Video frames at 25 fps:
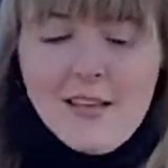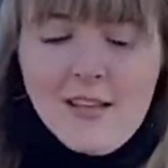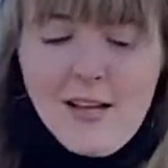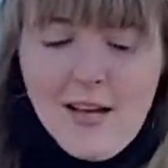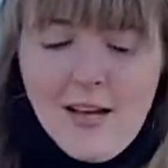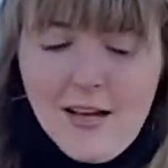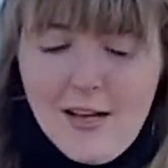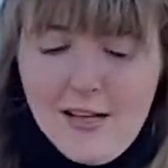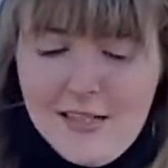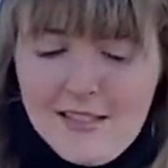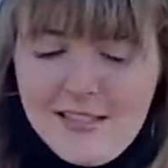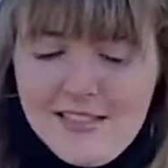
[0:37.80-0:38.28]

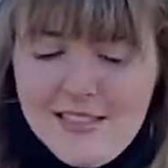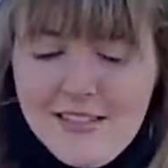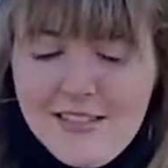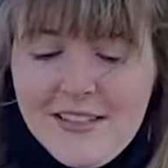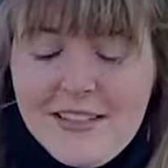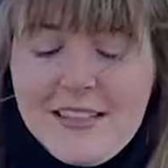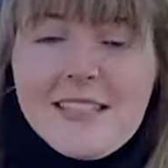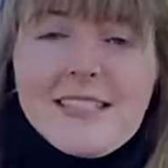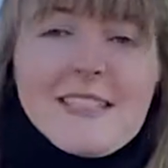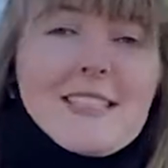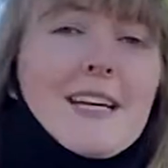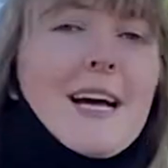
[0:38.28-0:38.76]
Uh,
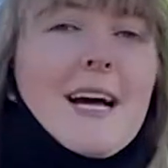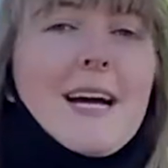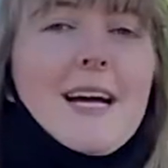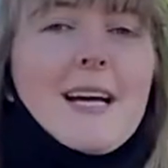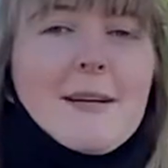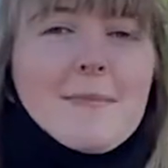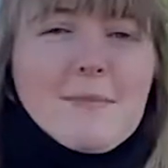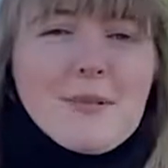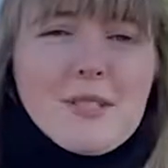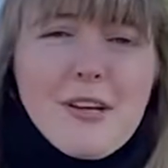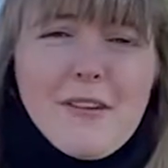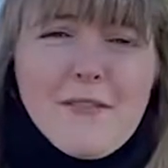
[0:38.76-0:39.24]
during the
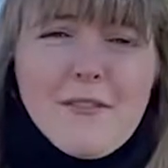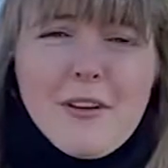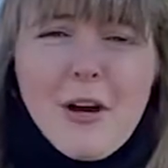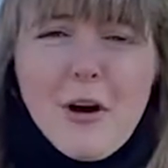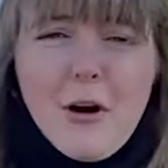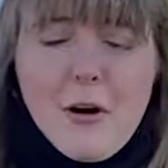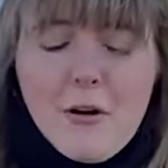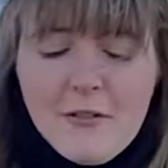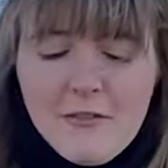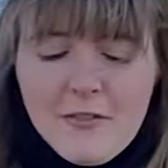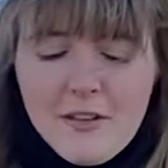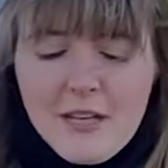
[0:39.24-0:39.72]
times of
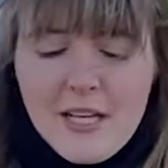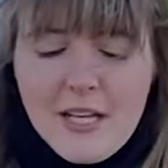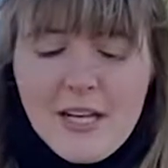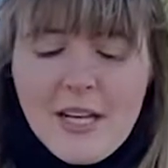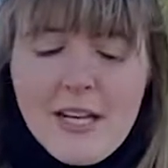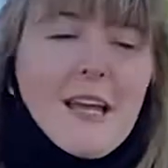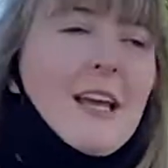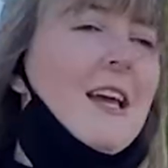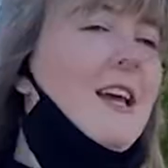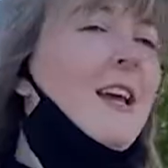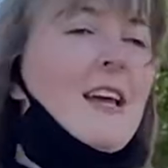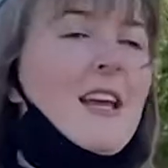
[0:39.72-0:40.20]

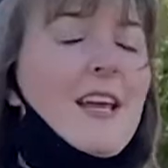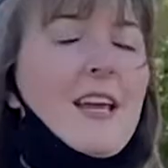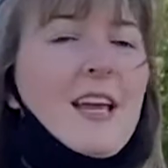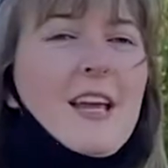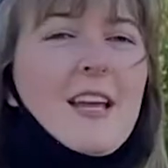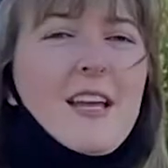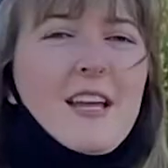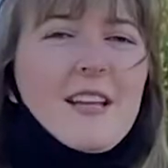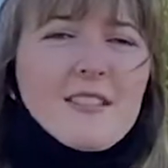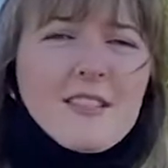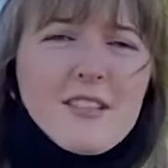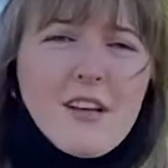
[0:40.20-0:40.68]
COVID,
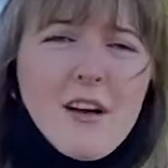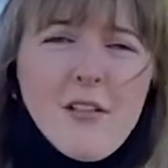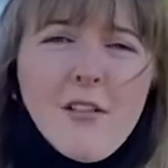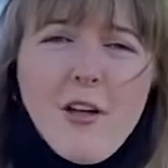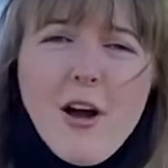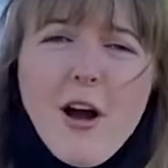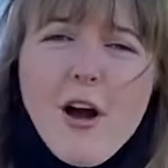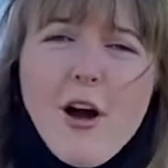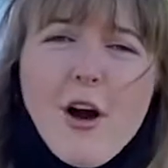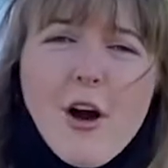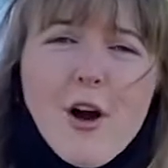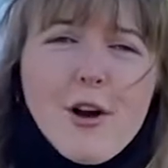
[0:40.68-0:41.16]
it is a
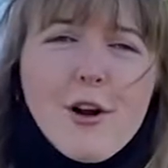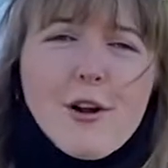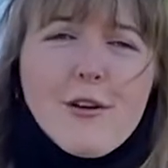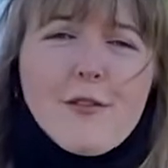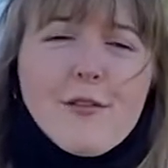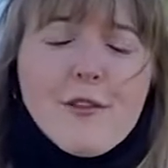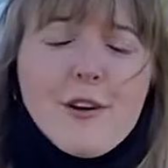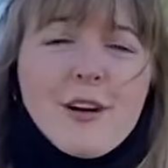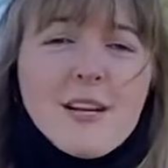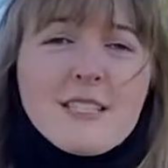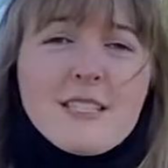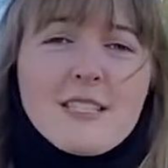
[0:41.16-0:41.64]
lot harder
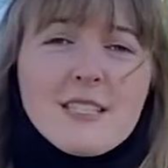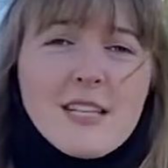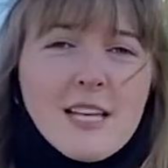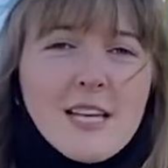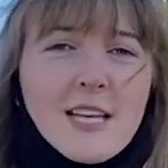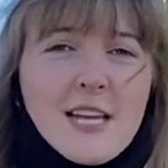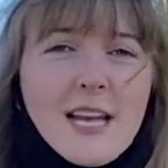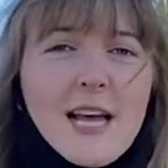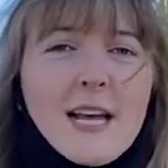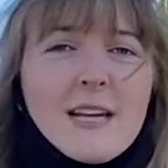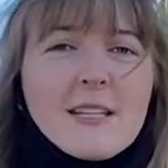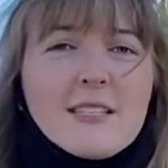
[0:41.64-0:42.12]
for us to
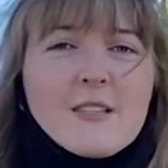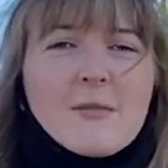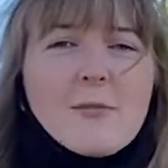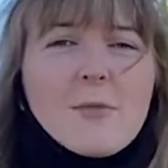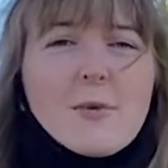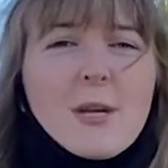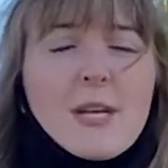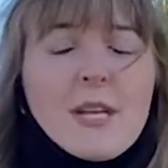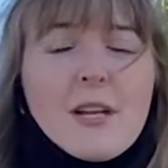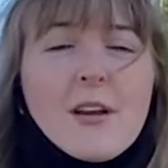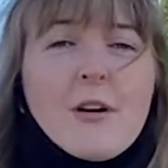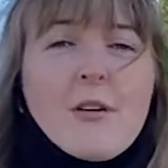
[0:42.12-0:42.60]
connect, and
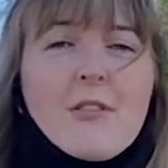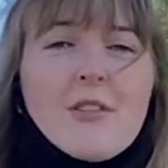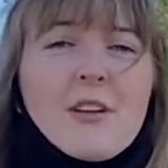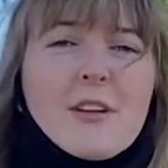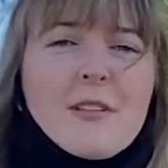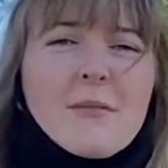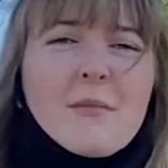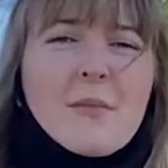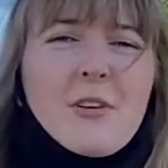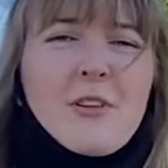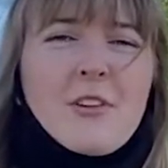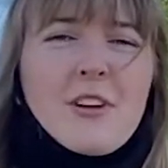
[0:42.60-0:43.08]
we know
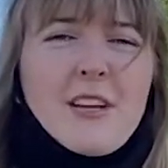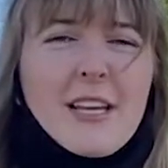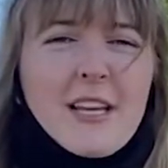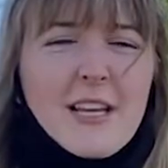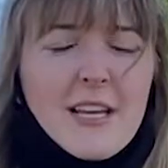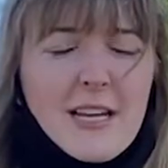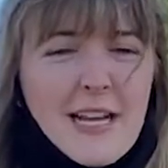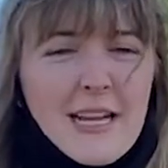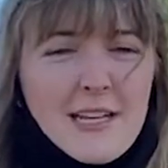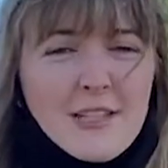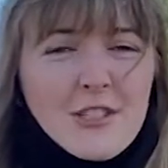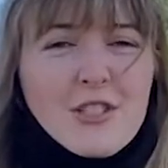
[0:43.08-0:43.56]
that community
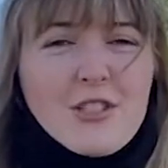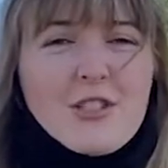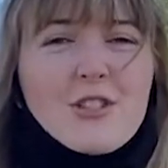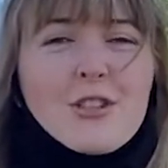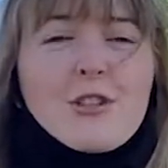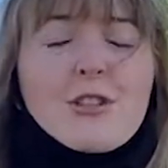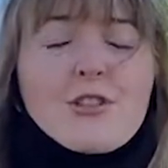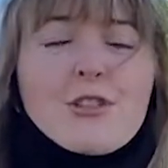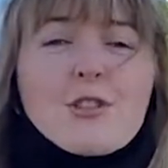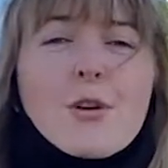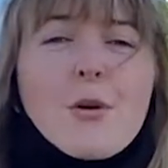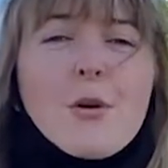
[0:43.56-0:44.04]
connections
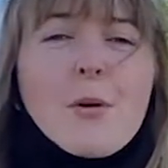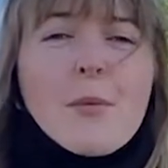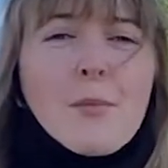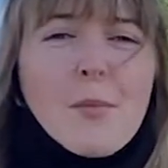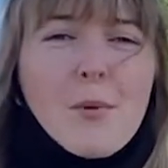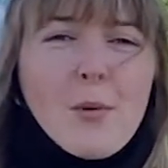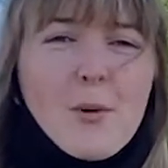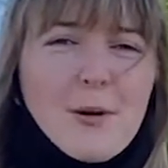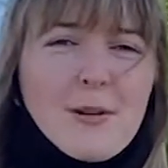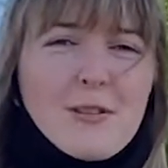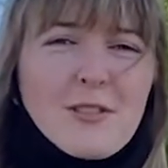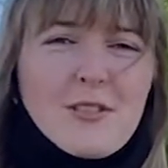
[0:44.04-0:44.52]
are so
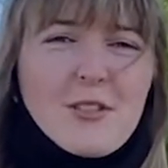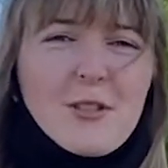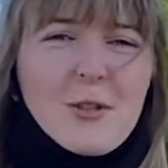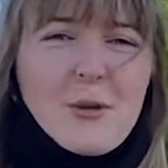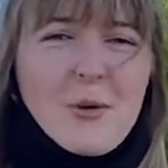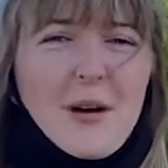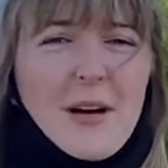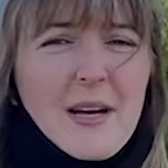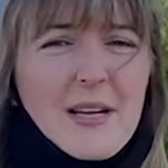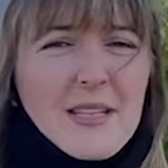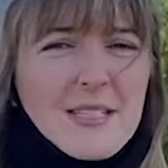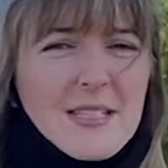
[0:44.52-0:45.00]
important
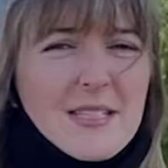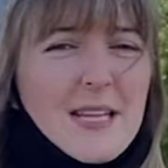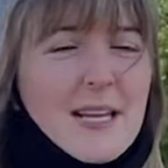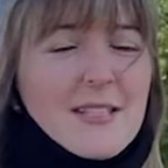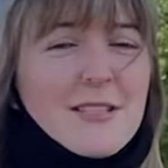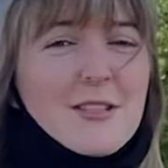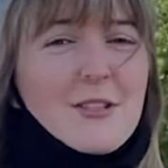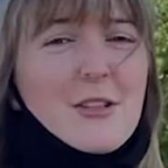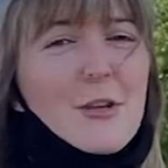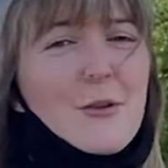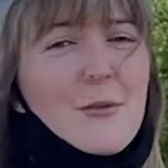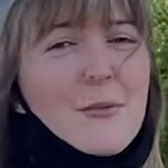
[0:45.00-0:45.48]
to us
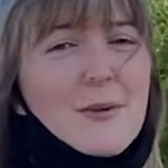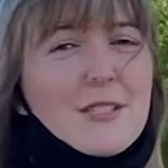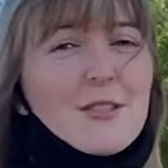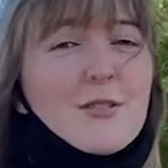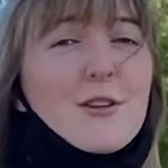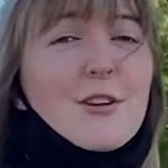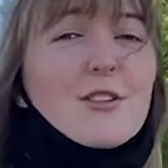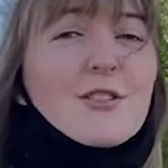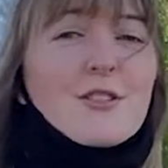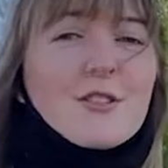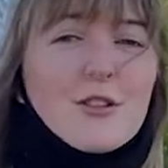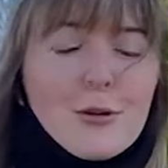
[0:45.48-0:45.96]
as humans
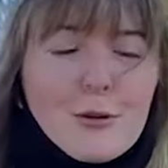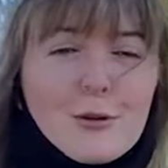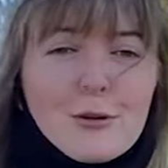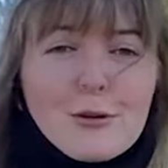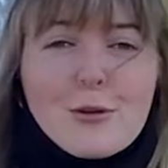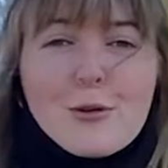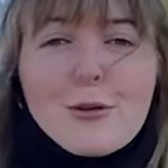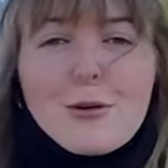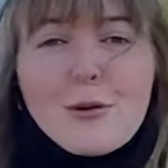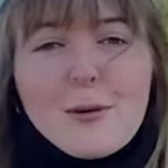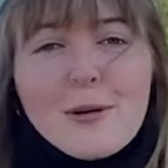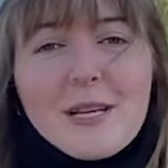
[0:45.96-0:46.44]
are
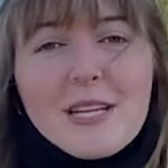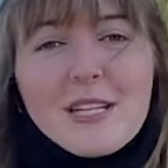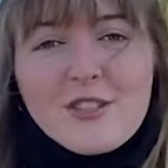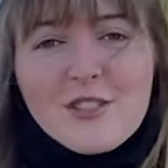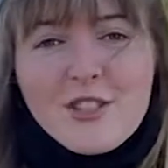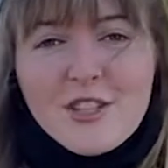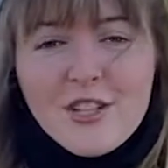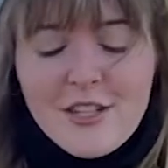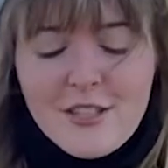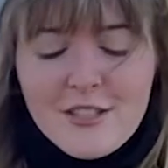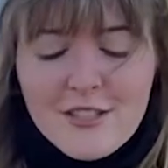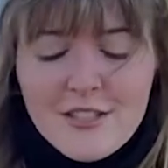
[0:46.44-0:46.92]
social
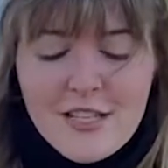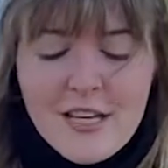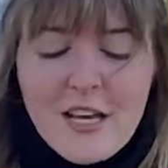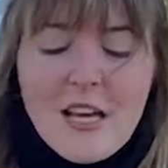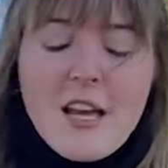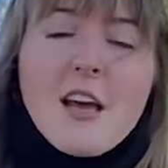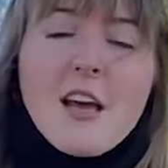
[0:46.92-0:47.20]
creatures.